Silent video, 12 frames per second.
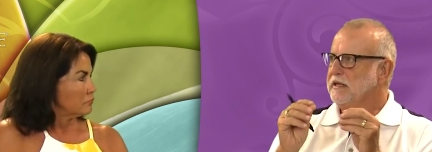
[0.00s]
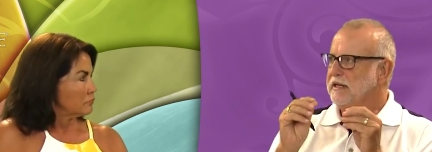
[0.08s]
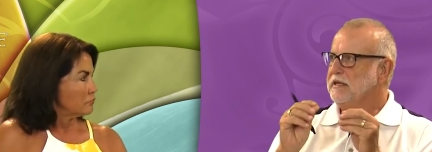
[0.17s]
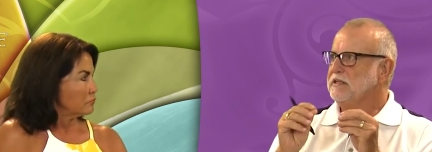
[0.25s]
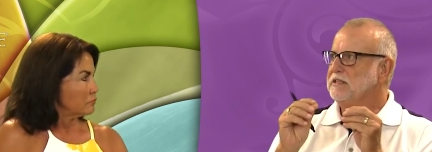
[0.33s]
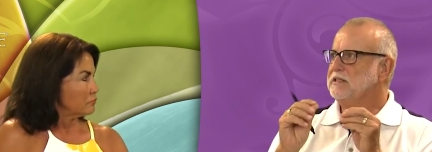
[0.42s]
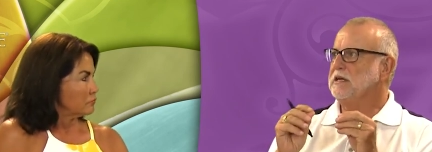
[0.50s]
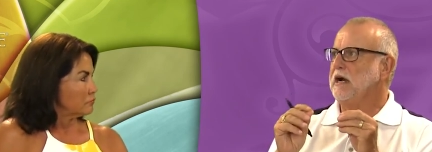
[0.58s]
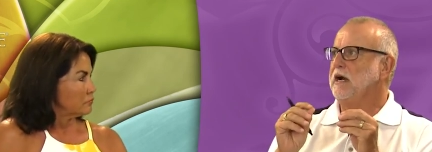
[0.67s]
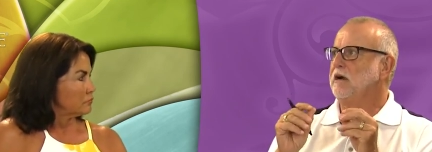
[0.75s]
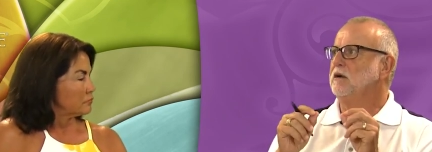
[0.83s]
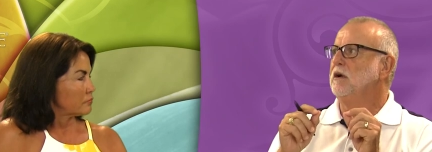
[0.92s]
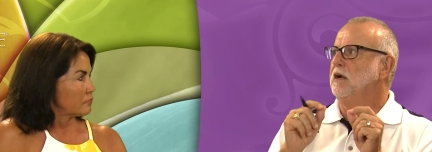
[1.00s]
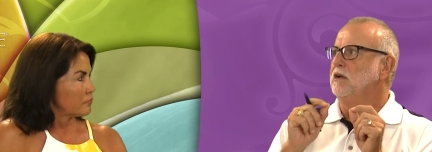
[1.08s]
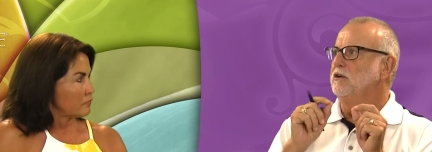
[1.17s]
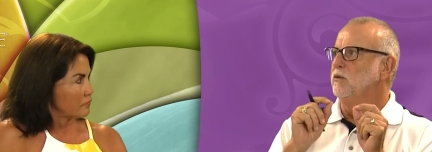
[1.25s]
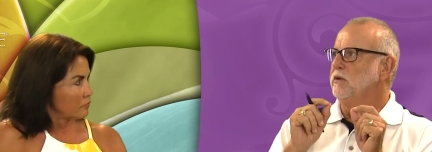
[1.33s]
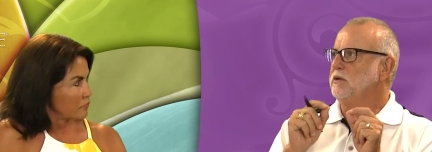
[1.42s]
Speaker 1: innate desire
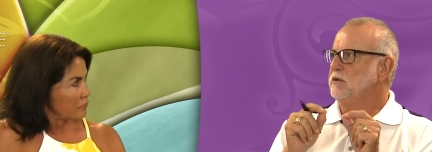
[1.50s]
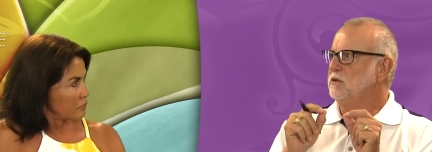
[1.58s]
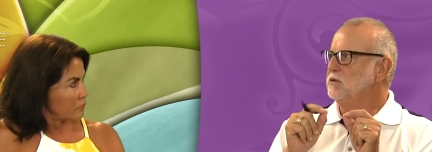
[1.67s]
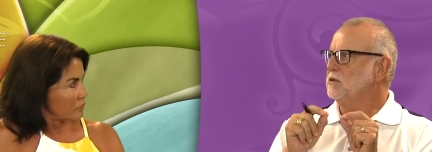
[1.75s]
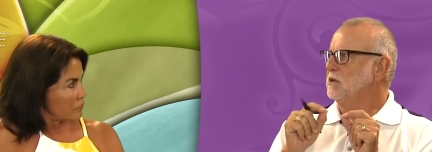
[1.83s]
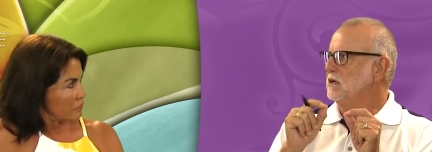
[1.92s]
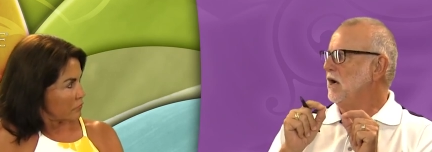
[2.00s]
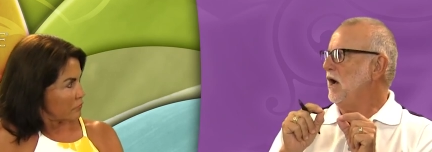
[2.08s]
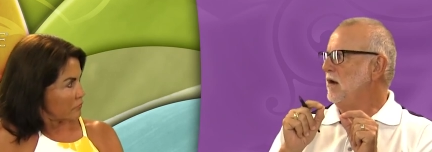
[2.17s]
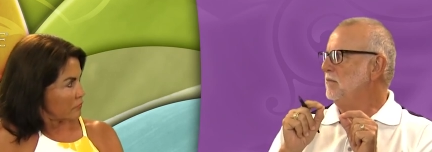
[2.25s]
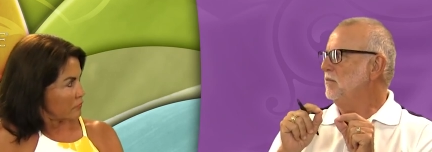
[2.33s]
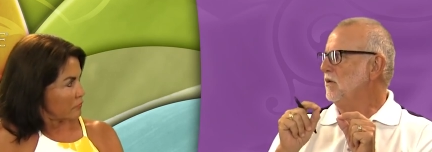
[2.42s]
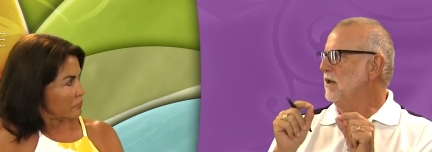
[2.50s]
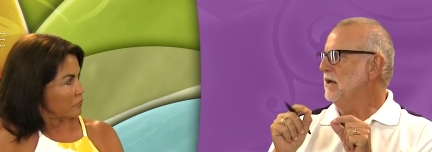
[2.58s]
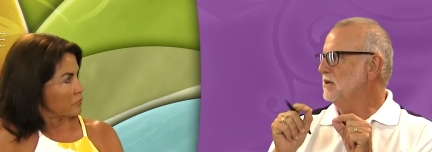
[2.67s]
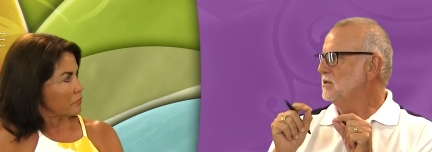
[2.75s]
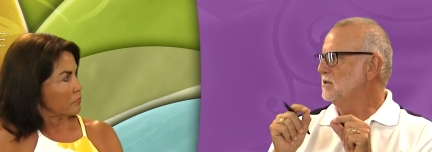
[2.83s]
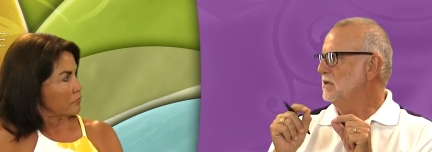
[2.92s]
to reduce
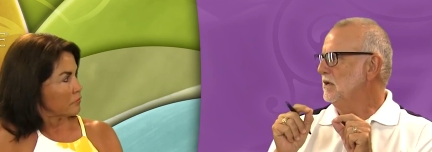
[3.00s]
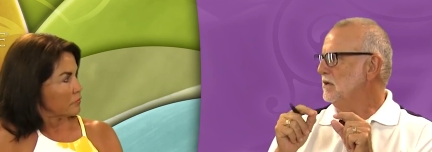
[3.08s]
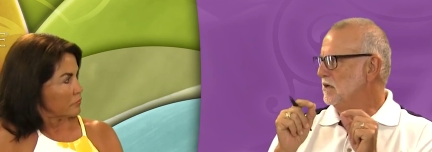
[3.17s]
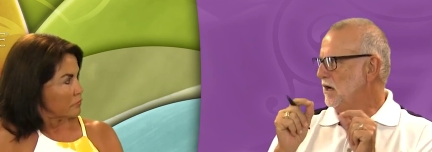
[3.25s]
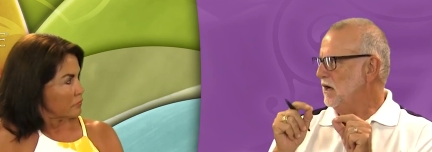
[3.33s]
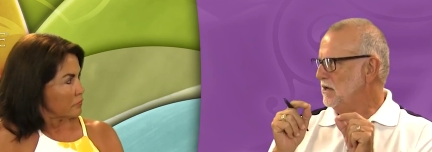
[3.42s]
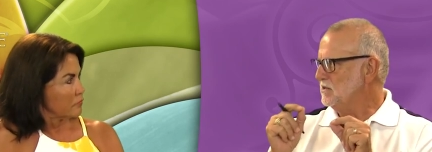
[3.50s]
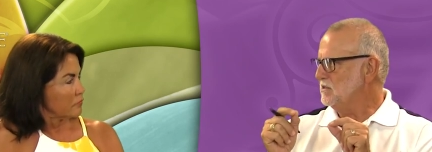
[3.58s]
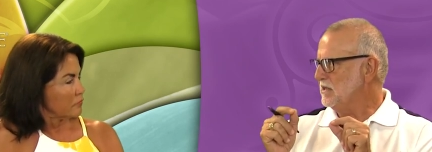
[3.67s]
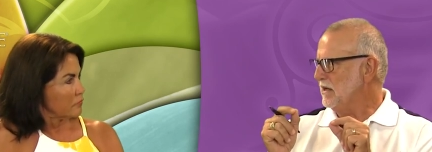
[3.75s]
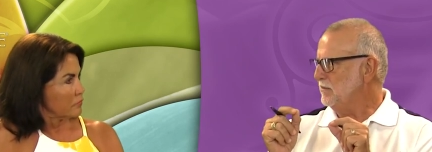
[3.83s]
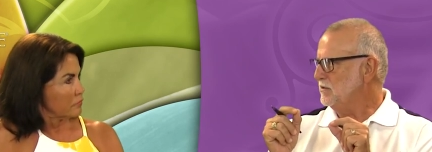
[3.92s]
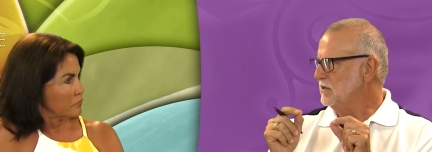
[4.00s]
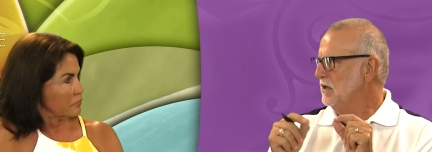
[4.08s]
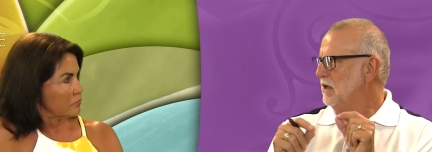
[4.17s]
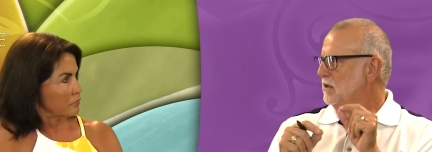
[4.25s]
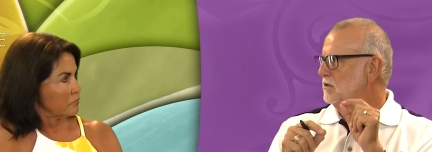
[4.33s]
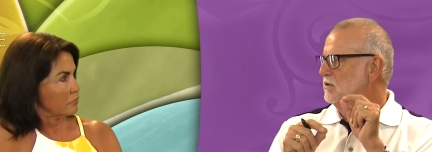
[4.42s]
complex concepts
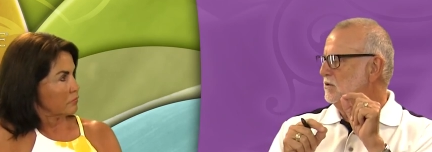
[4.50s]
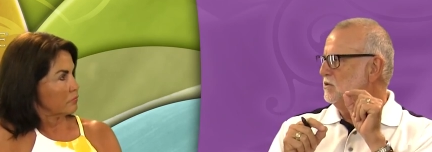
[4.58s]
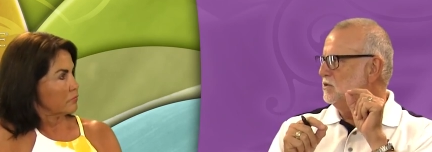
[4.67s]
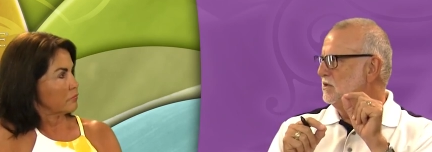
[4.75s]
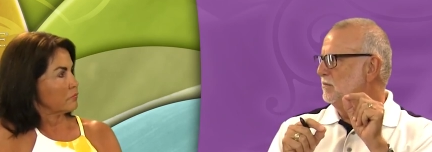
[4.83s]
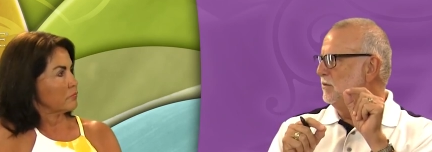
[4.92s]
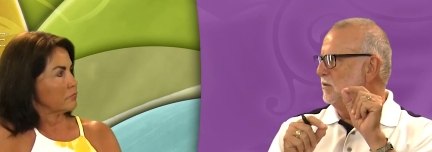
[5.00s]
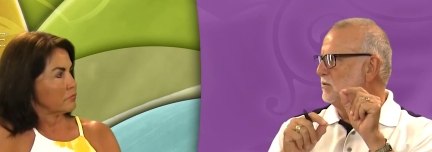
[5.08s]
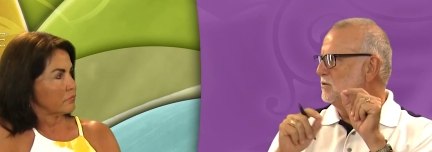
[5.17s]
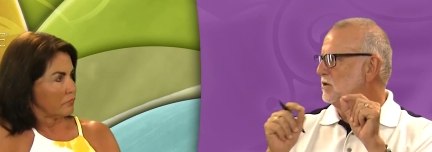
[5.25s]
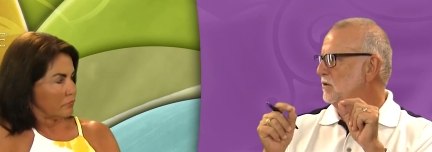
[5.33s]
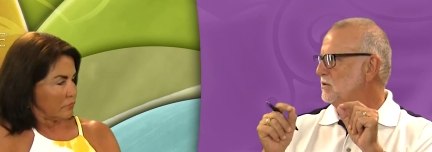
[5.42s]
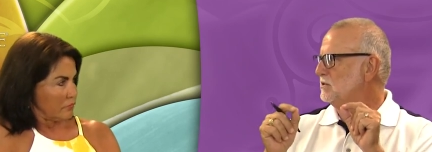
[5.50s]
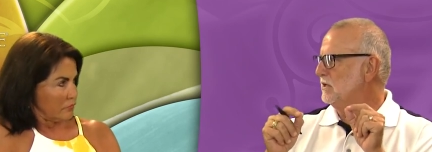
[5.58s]
to simple slogans.